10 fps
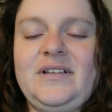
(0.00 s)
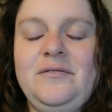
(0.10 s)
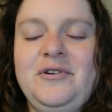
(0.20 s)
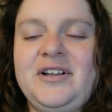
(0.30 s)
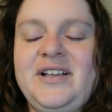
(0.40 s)

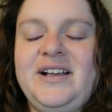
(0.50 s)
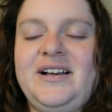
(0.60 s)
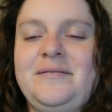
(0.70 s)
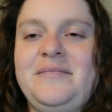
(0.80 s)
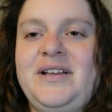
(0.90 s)
Working
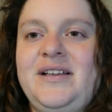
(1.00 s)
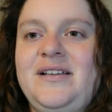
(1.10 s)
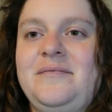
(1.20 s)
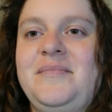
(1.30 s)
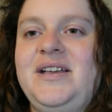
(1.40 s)
on
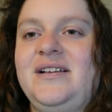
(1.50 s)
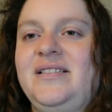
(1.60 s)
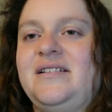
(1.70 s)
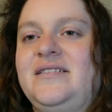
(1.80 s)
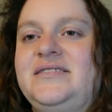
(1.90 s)
making me a
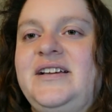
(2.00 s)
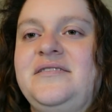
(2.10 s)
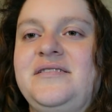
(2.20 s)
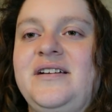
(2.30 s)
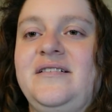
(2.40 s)
little
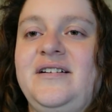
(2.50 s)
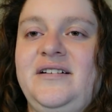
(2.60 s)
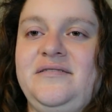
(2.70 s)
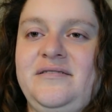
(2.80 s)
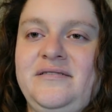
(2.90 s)
desk area